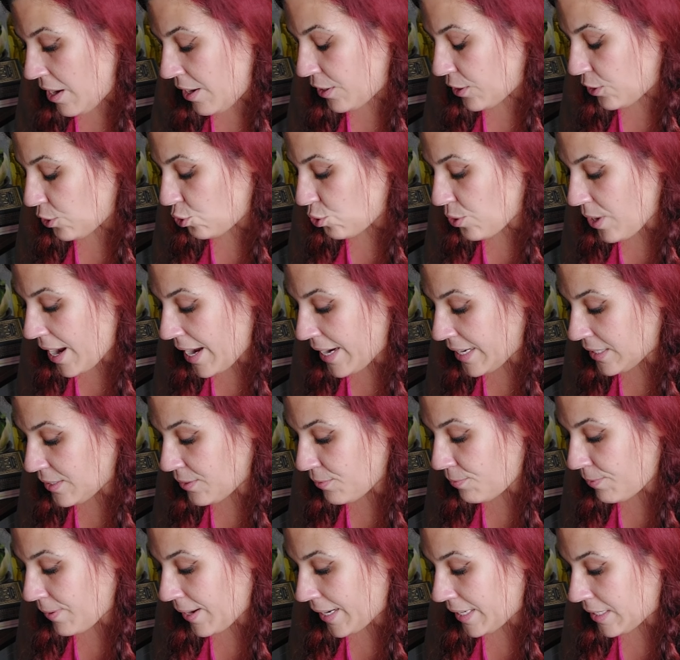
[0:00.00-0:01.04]
You're trying to
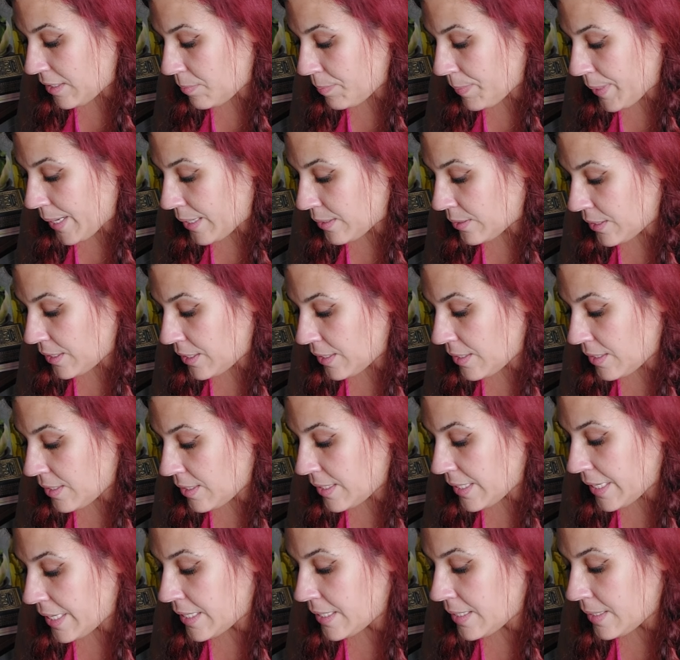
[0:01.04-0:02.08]
find
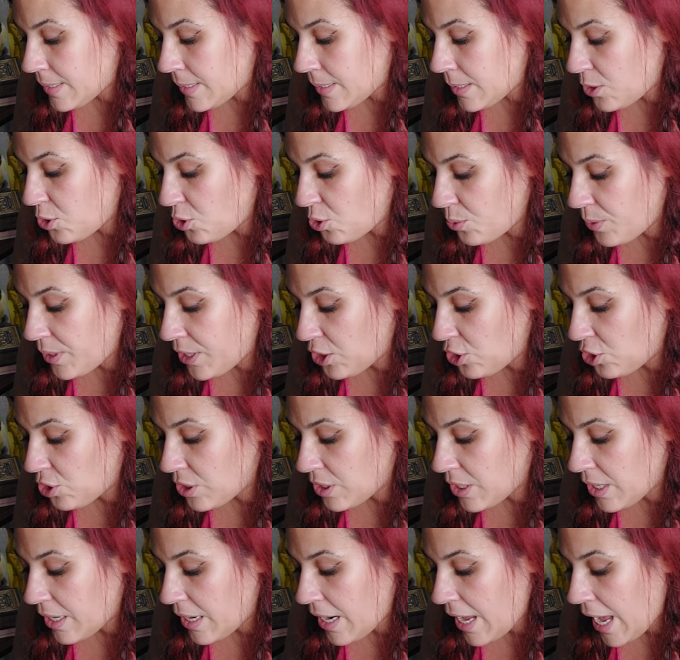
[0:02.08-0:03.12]
balance in a
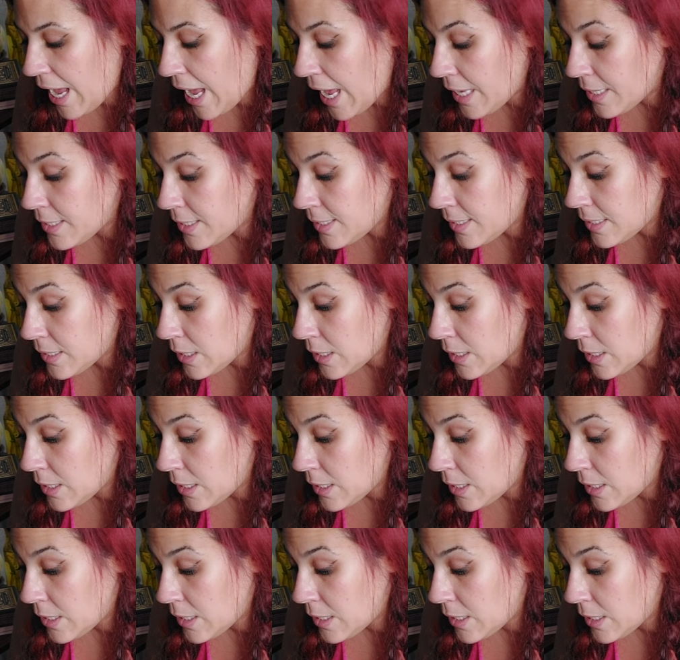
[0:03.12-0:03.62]
situation that has